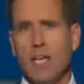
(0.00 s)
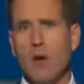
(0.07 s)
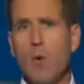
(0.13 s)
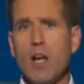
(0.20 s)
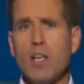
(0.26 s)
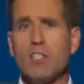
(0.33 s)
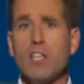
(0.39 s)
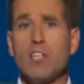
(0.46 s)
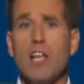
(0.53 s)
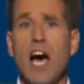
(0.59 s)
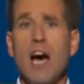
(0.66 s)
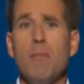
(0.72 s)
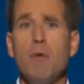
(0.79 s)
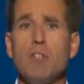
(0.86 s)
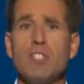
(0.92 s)
in one of
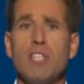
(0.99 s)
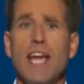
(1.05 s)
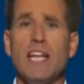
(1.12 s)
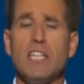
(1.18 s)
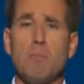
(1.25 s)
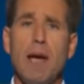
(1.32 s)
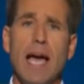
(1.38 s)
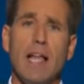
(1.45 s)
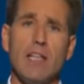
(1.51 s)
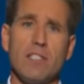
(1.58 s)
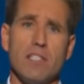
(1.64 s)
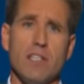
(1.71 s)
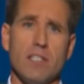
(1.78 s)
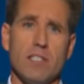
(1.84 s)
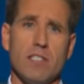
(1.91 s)
Saddam Hussein's
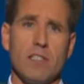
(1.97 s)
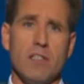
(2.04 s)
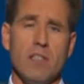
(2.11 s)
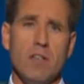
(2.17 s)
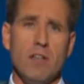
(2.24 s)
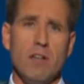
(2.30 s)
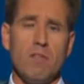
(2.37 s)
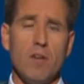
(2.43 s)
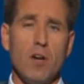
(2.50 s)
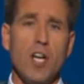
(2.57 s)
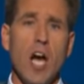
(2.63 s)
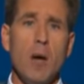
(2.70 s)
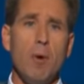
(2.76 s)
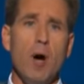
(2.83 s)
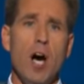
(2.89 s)
palaces for a
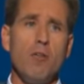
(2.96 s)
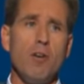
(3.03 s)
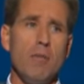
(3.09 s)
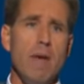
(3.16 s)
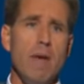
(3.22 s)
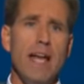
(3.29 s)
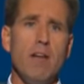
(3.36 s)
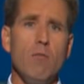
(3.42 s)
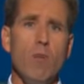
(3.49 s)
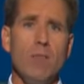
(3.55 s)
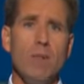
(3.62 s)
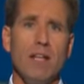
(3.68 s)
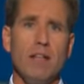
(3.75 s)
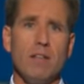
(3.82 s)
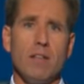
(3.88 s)
couple hundred men and
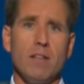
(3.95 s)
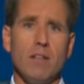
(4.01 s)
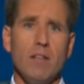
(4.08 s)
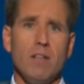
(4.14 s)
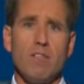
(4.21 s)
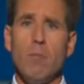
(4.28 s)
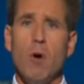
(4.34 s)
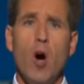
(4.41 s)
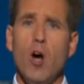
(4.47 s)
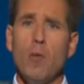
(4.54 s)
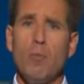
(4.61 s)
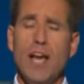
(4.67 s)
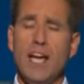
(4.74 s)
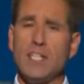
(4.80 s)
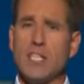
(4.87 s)
women from all
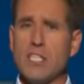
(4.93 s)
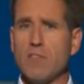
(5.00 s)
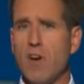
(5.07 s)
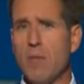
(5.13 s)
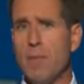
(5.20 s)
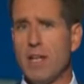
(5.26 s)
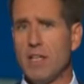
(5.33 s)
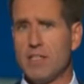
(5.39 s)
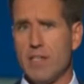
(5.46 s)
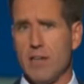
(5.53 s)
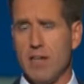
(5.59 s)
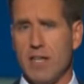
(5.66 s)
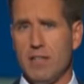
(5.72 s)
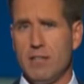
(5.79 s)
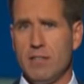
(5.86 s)
branches of our
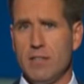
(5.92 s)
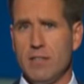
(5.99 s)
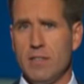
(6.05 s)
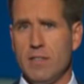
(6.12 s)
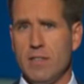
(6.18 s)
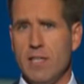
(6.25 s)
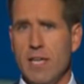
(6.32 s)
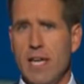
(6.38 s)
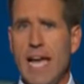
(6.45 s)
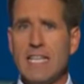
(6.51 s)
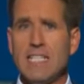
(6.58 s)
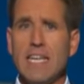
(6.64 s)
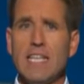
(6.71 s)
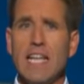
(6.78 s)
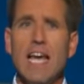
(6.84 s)
military.
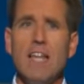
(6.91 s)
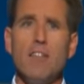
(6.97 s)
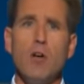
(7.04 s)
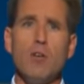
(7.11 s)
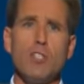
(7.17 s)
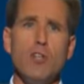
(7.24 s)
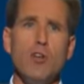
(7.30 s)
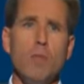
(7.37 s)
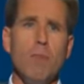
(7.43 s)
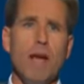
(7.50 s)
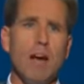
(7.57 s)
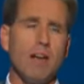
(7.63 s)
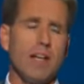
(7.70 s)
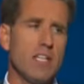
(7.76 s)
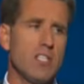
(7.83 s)
As he led those new
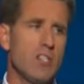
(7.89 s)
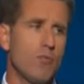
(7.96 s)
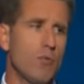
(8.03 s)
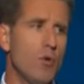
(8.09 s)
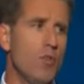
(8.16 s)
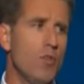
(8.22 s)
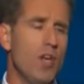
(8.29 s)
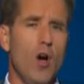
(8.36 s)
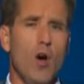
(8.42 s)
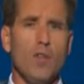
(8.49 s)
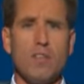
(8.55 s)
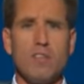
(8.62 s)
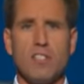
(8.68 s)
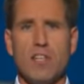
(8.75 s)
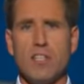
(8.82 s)
Americans through the
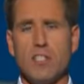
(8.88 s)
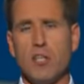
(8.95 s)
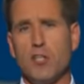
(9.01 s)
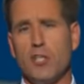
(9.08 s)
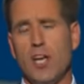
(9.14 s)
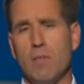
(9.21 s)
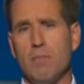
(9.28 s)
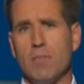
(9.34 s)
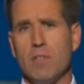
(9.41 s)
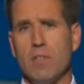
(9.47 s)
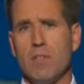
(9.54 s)
oath of citizenship,